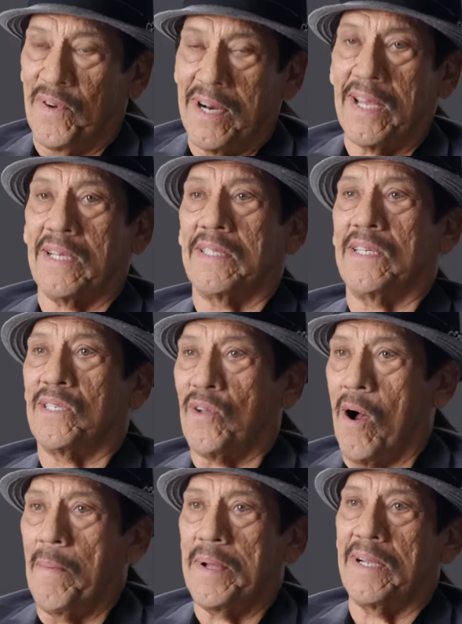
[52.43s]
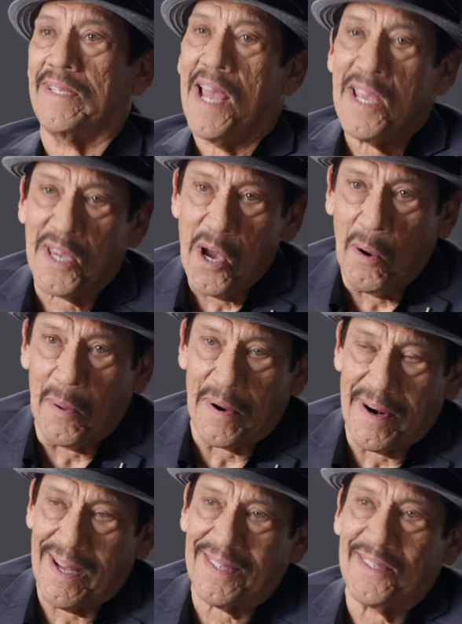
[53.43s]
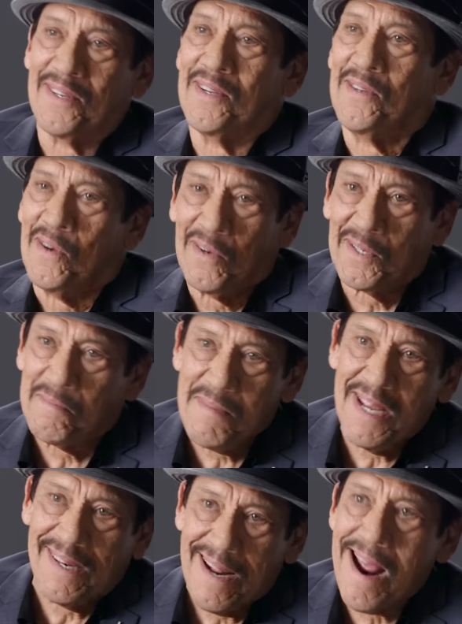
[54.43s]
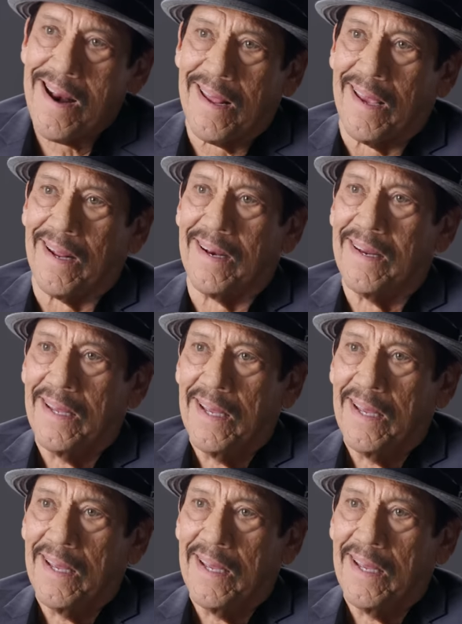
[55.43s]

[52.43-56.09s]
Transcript: funny because he saw me and he said, hey, Gilbert. Like, no, no, it's me, Danny.